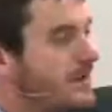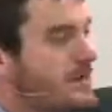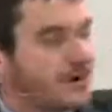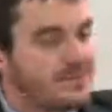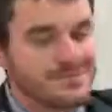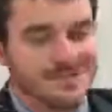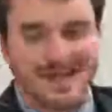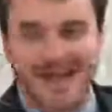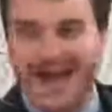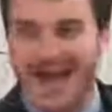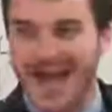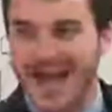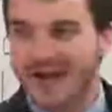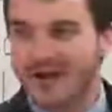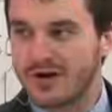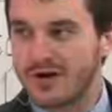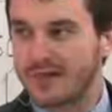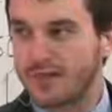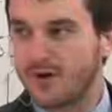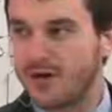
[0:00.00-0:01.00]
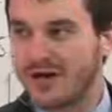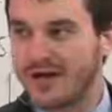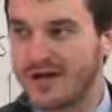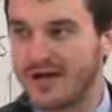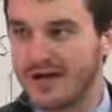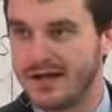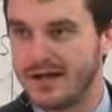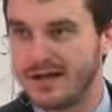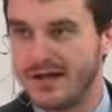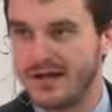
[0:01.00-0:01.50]
becomes an anchor
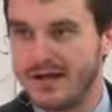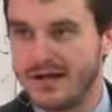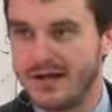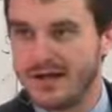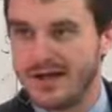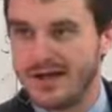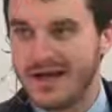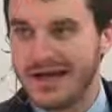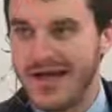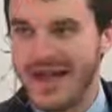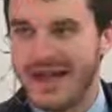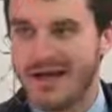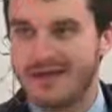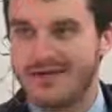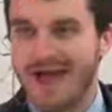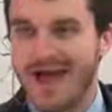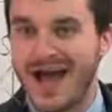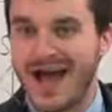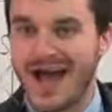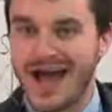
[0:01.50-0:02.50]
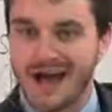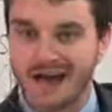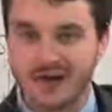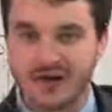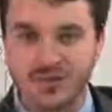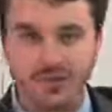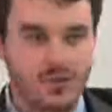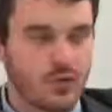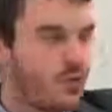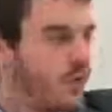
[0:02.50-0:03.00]
point, and that
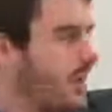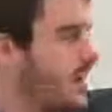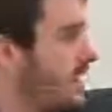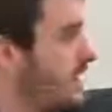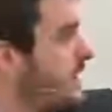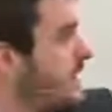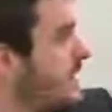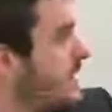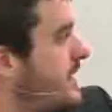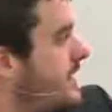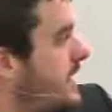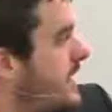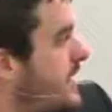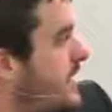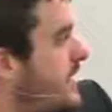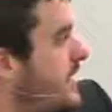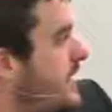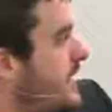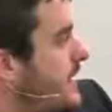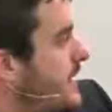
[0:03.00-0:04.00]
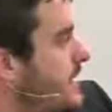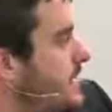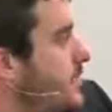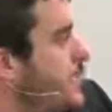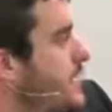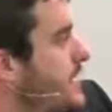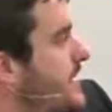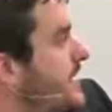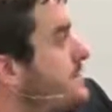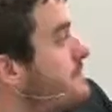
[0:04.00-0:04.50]
anchor point
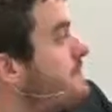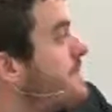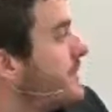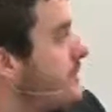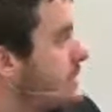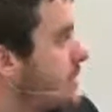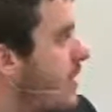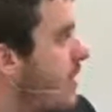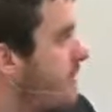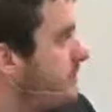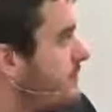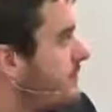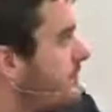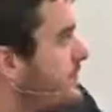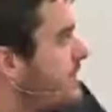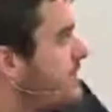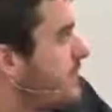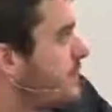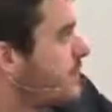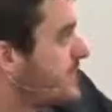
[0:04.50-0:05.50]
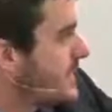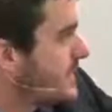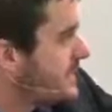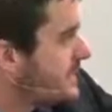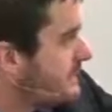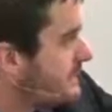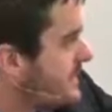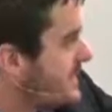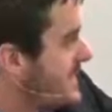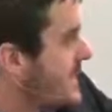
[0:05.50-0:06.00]
we can build off of, and then we get
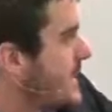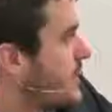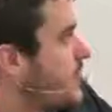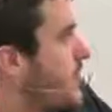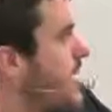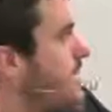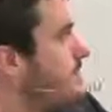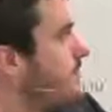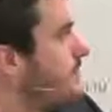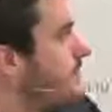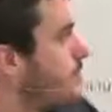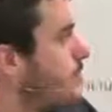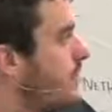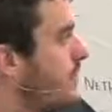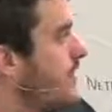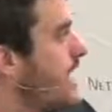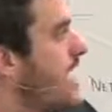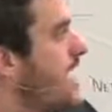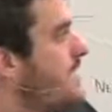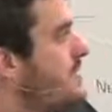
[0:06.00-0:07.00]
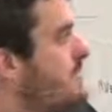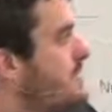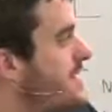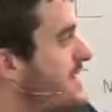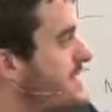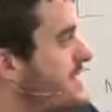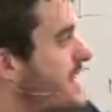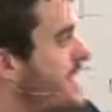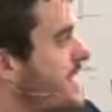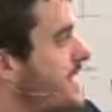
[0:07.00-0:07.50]
the midnight cry before that, and
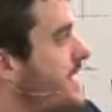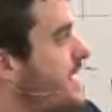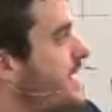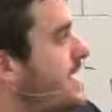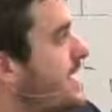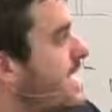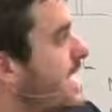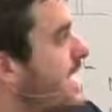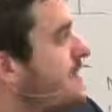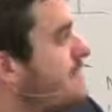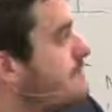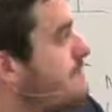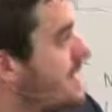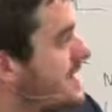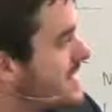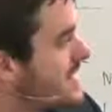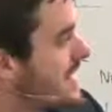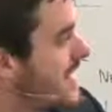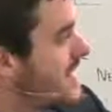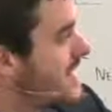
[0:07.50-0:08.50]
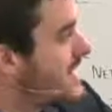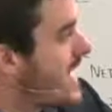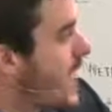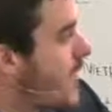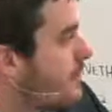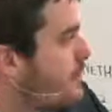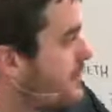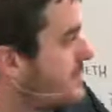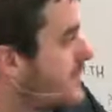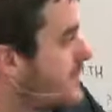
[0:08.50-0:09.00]
midnight. And midnight
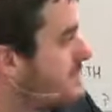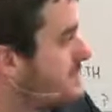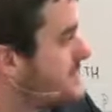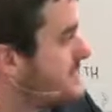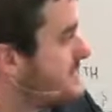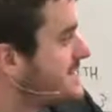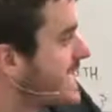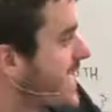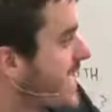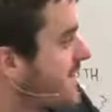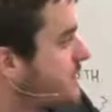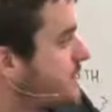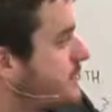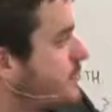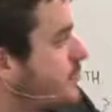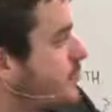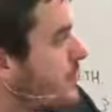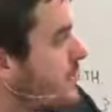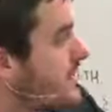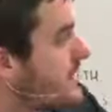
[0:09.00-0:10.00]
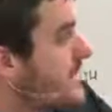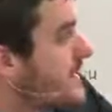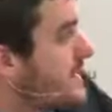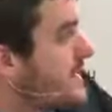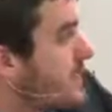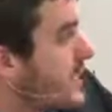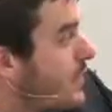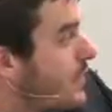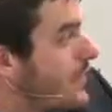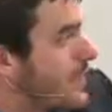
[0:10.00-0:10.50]
now becomes this anchor point.
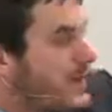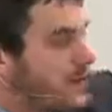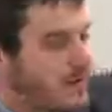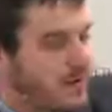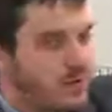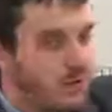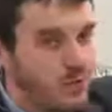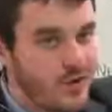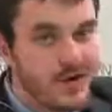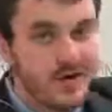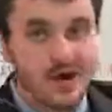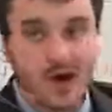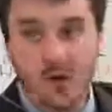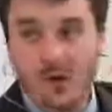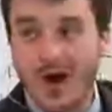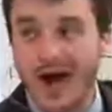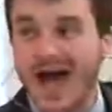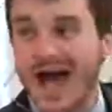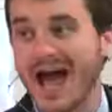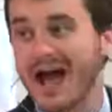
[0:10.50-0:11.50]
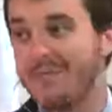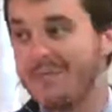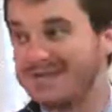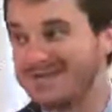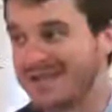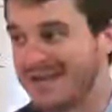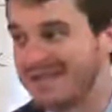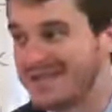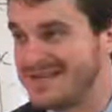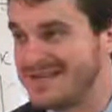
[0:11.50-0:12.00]
Now, we know what
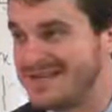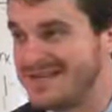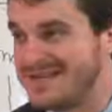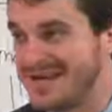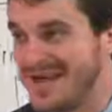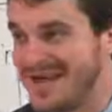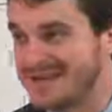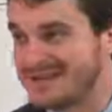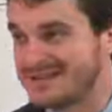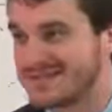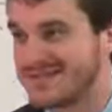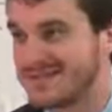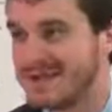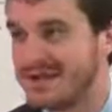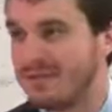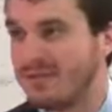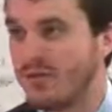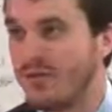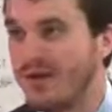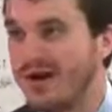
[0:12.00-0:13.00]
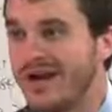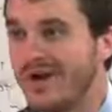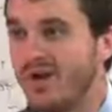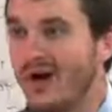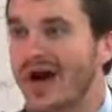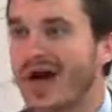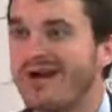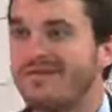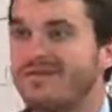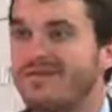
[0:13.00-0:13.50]
happens at these dates, but we
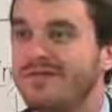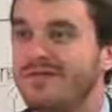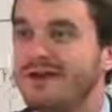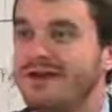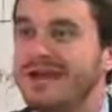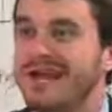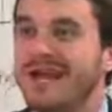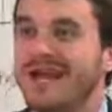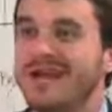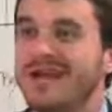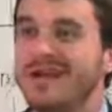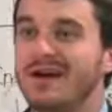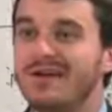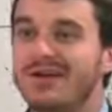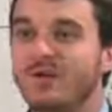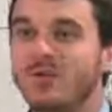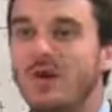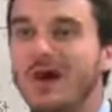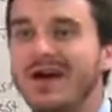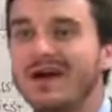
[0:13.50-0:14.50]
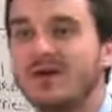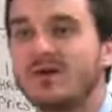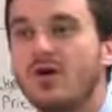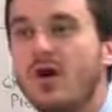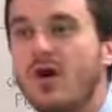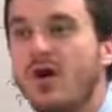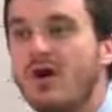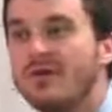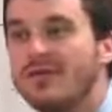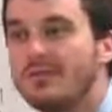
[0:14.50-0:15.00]
don't have any other way to
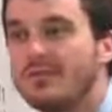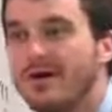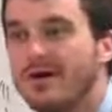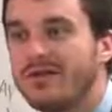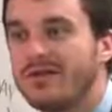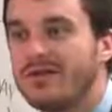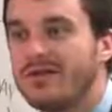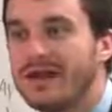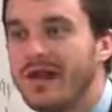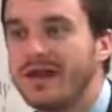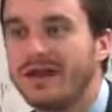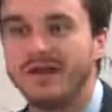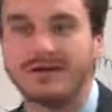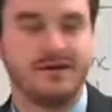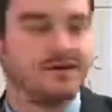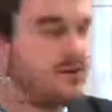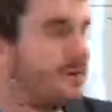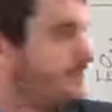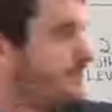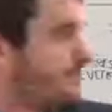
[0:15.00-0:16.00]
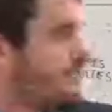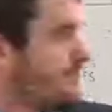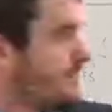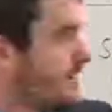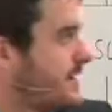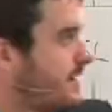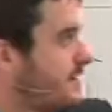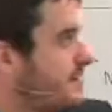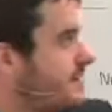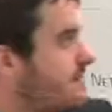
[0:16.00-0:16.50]
call them other than
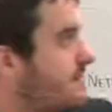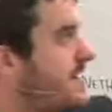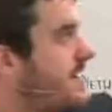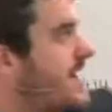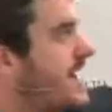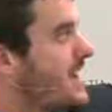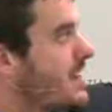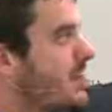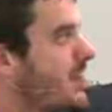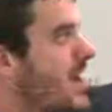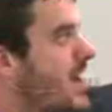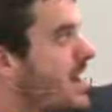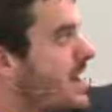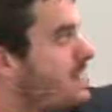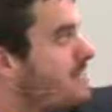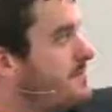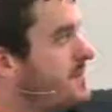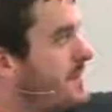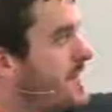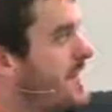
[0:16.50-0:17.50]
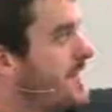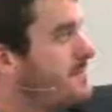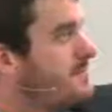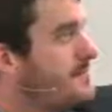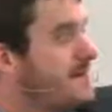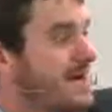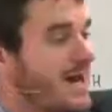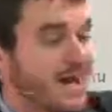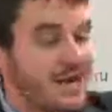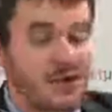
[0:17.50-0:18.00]
midnight and
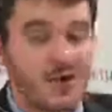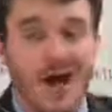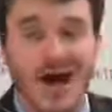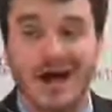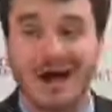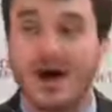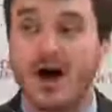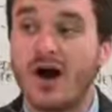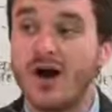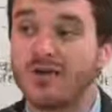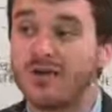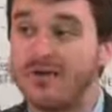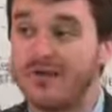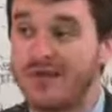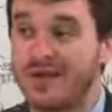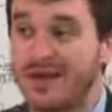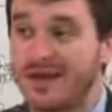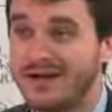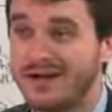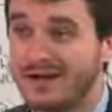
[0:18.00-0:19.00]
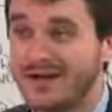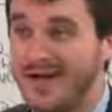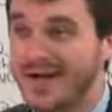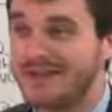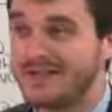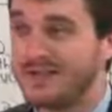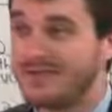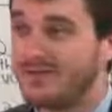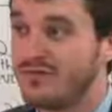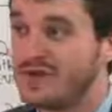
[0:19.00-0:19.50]
midnight cry, other than,
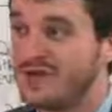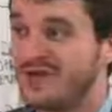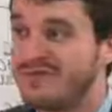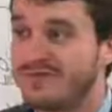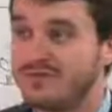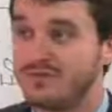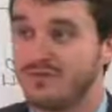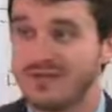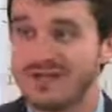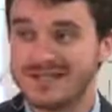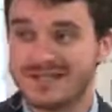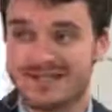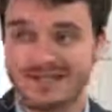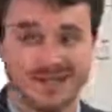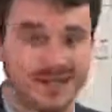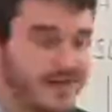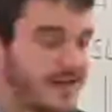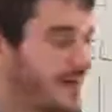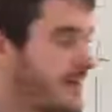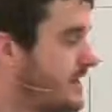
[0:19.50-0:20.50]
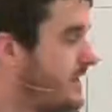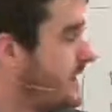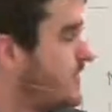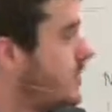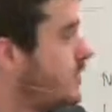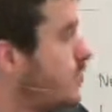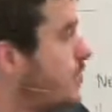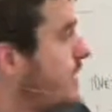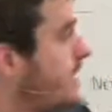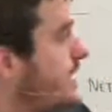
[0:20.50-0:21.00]
as of recently,
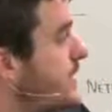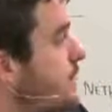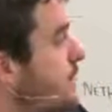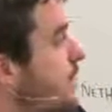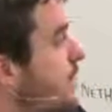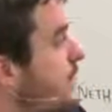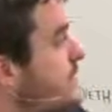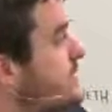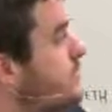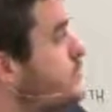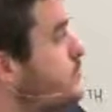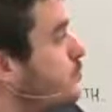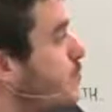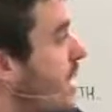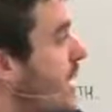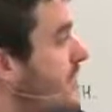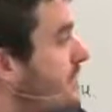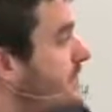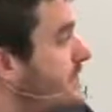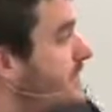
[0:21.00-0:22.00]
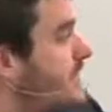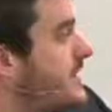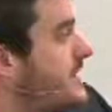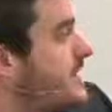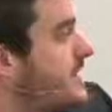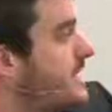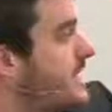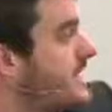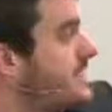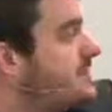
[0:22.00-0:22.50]
we can call this Raphia
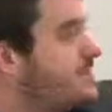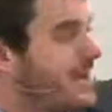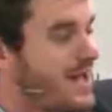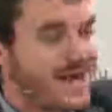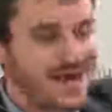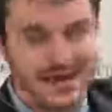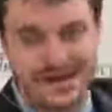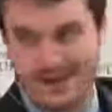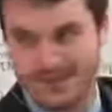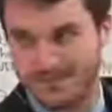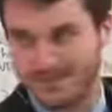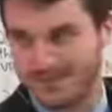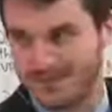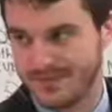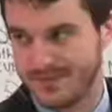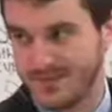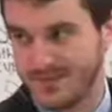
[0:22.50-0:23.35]
and Panium.